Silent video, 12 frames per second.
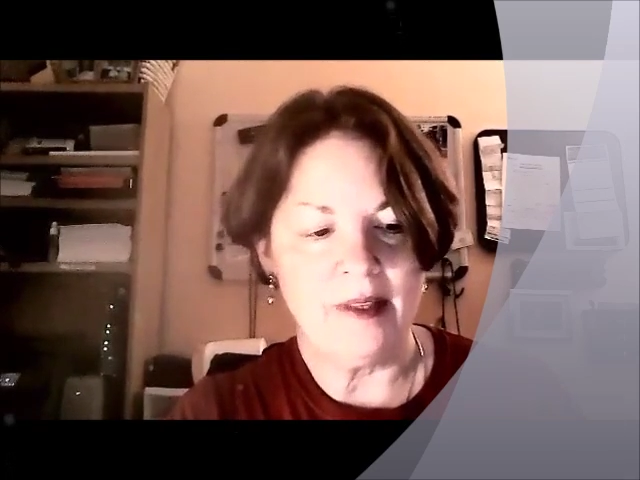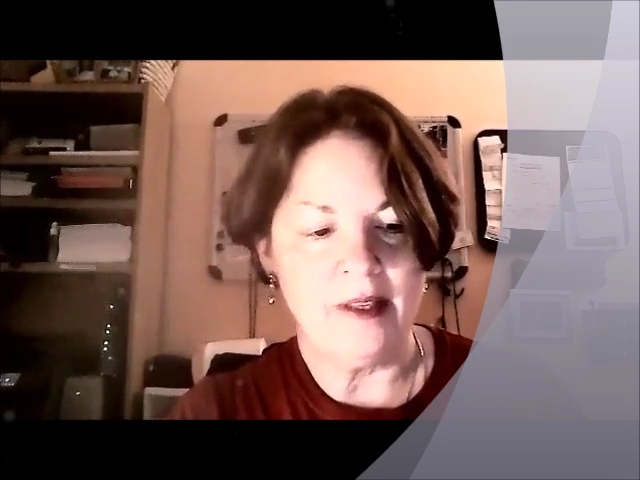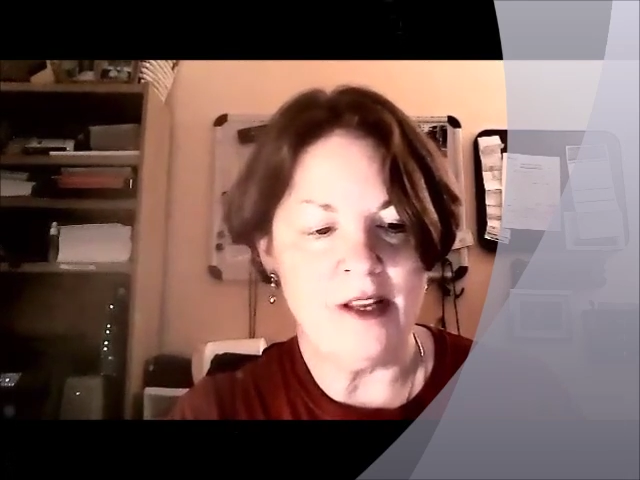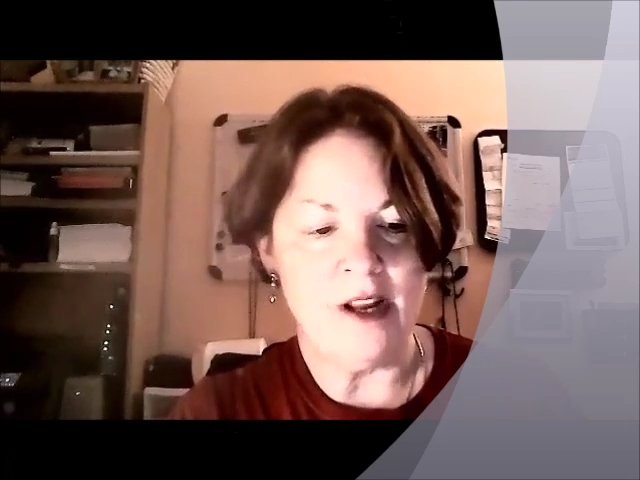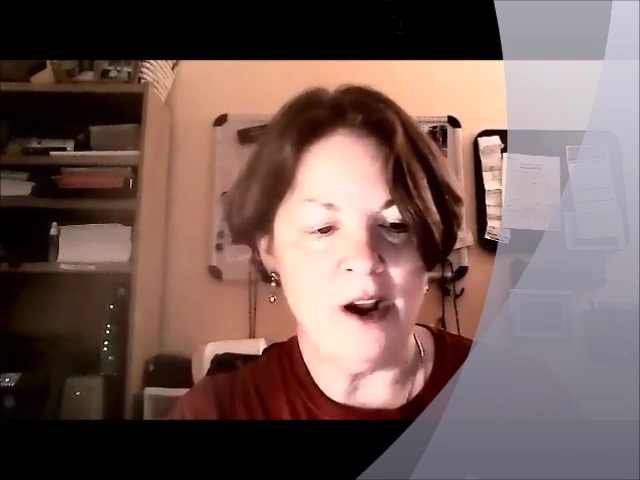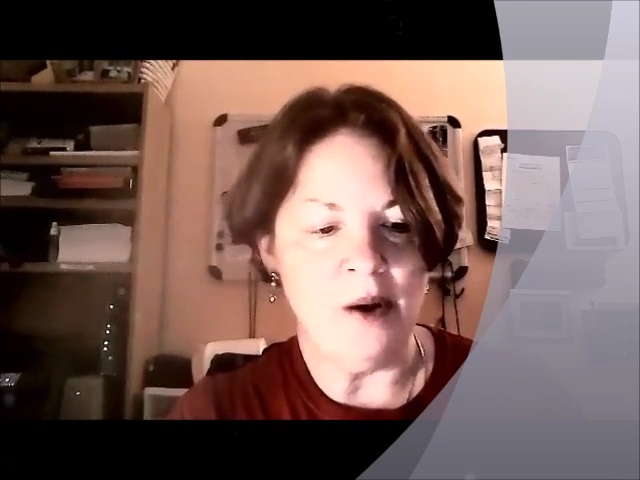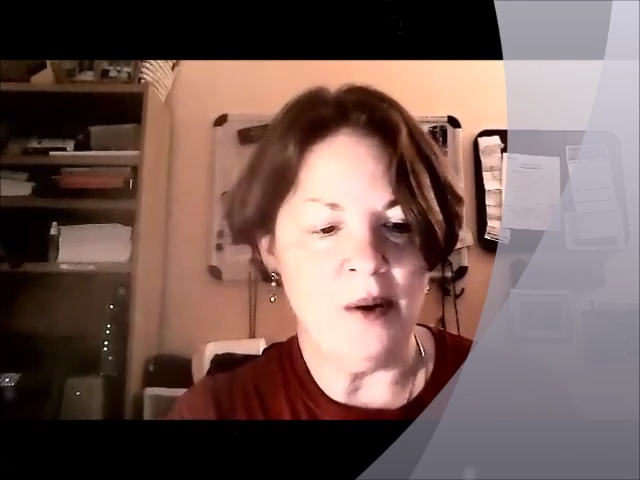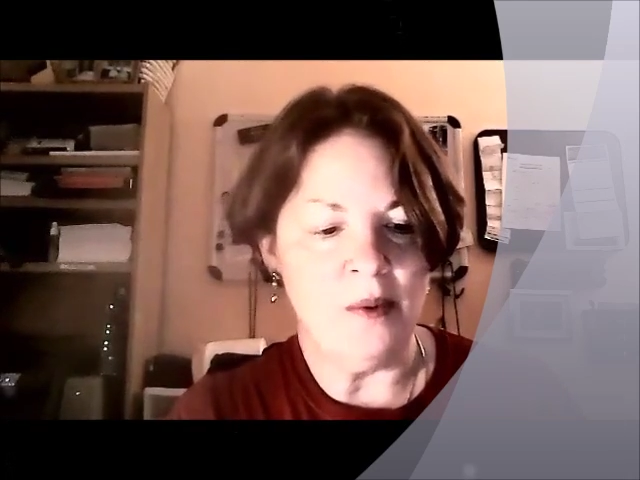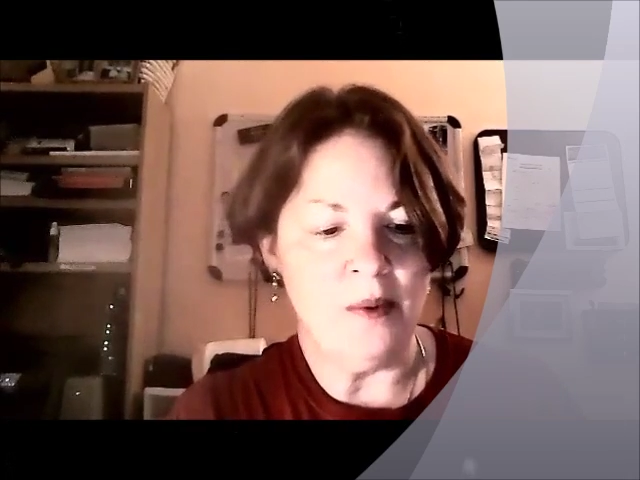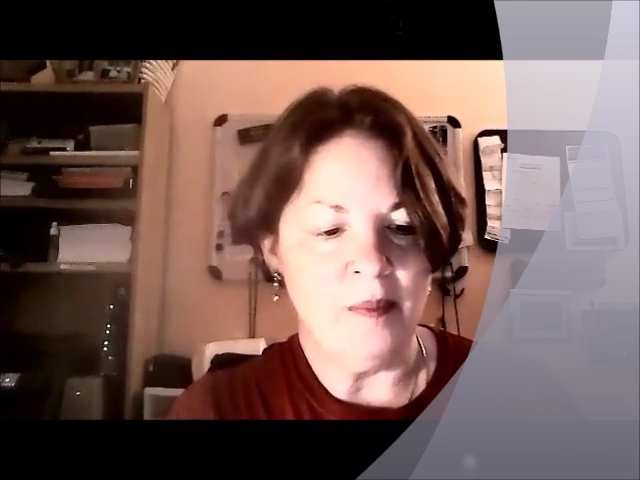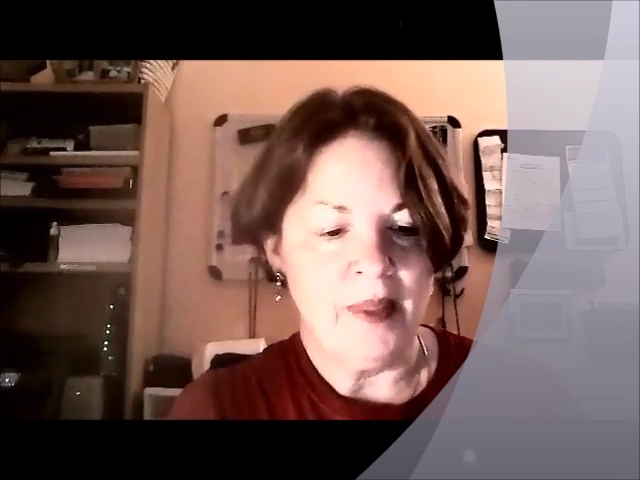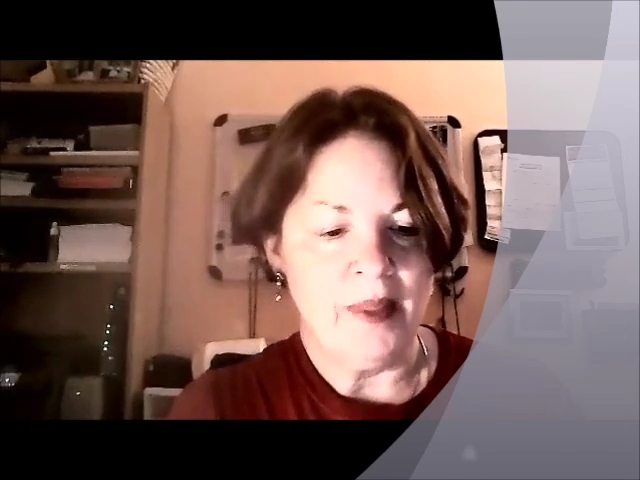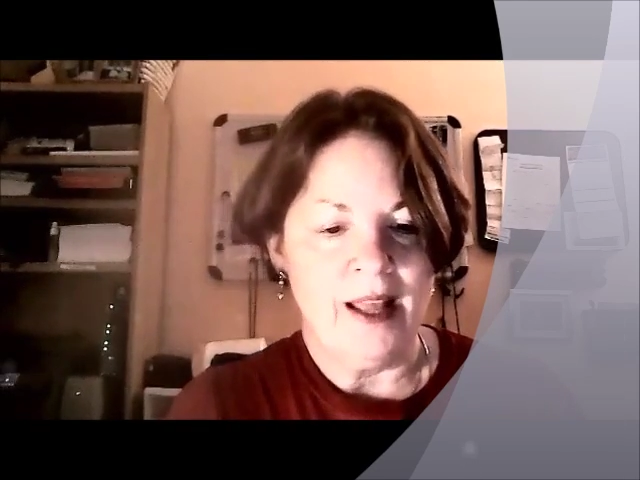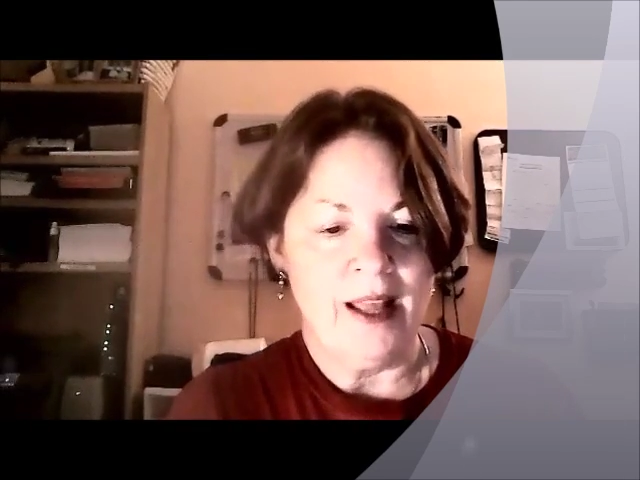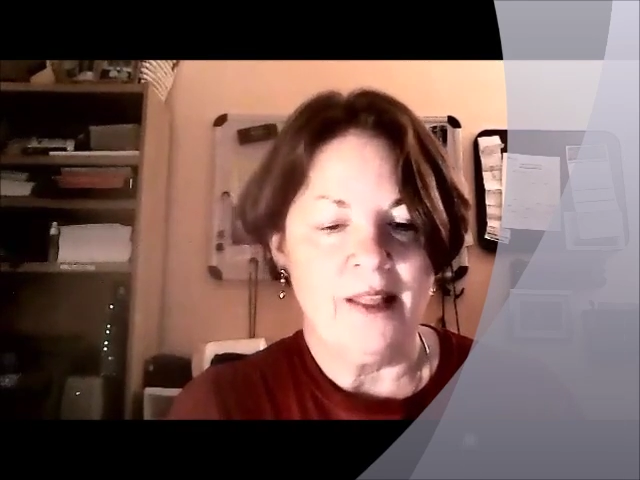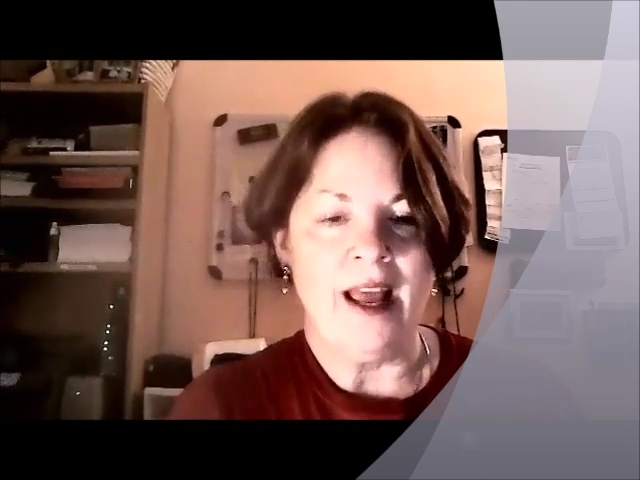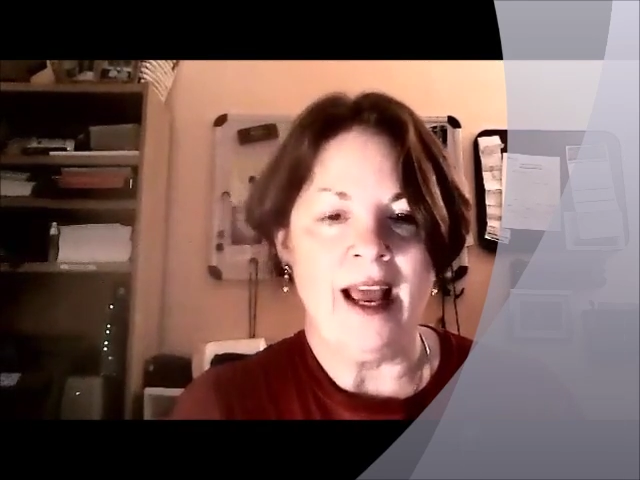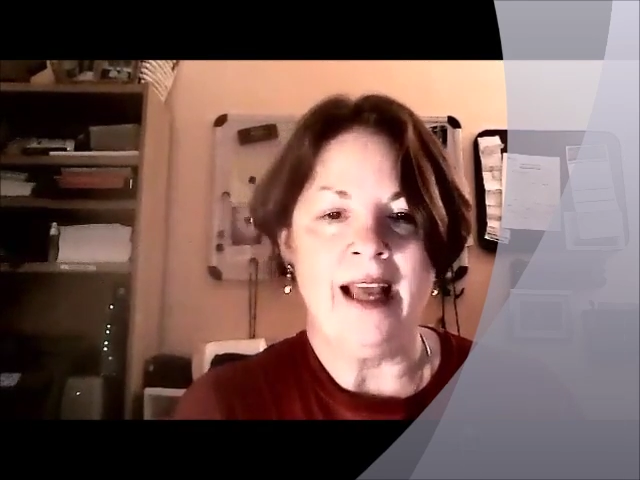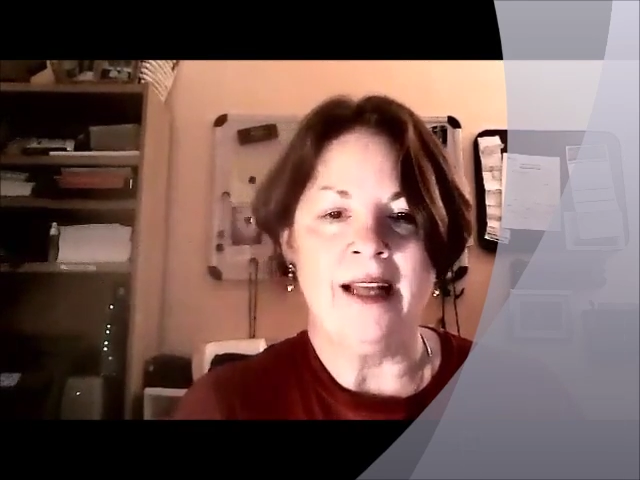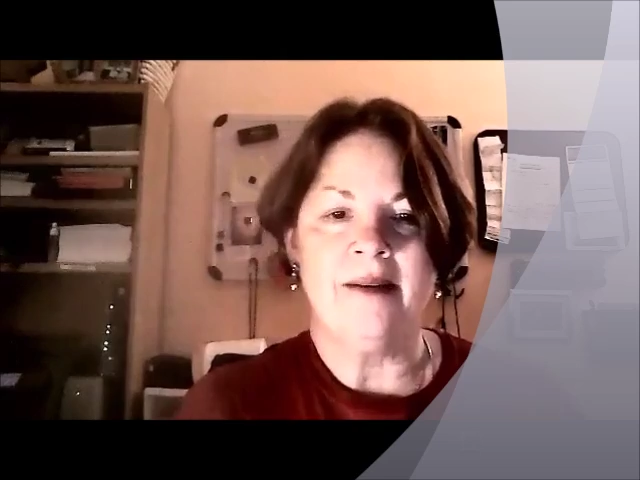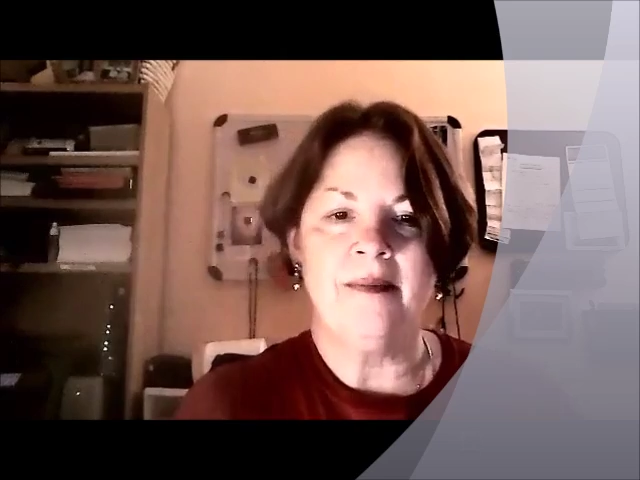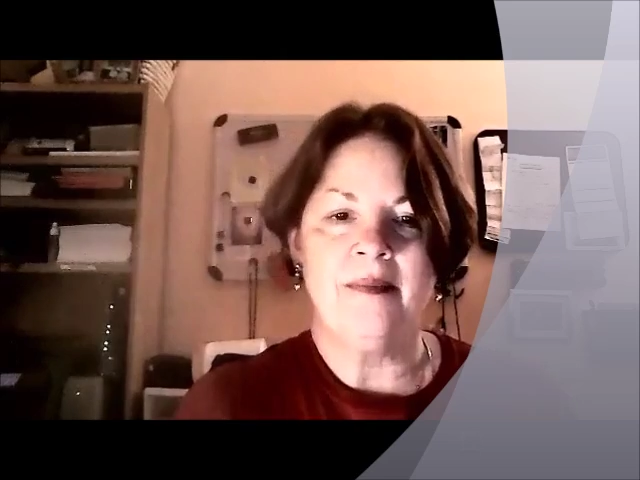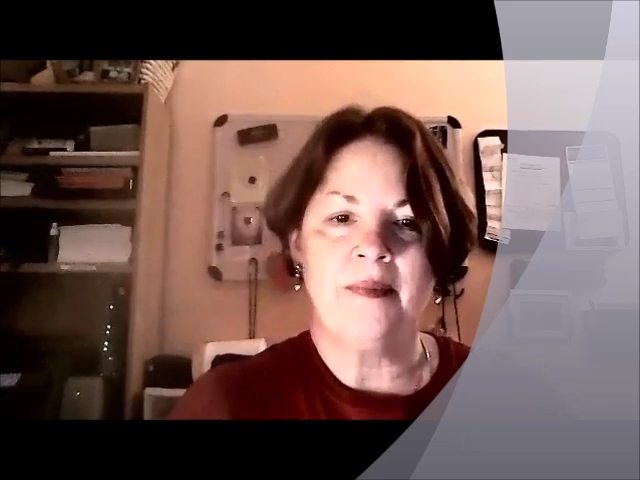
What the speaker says: know that